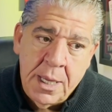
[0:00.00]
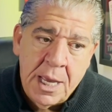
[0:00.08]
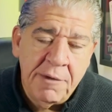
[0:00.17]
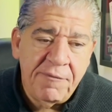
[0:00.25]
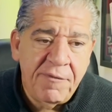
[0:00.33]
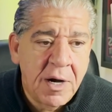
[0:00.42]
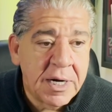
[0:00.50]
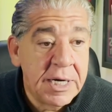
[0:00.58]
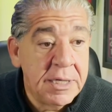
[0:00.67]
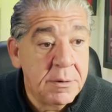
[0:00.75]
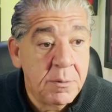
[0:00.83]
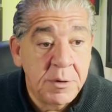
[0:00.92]
I
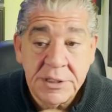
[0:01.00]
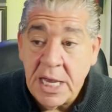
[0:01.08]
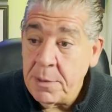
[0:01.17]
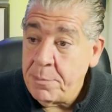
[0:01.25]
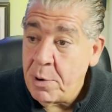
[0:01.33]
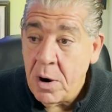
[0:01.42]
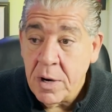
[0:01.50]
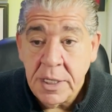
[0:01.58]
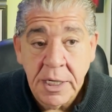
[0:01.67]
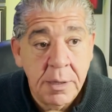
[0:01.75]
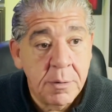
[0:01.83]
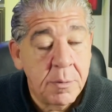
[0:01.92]
fucking was at a
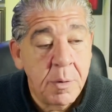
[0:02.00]
party.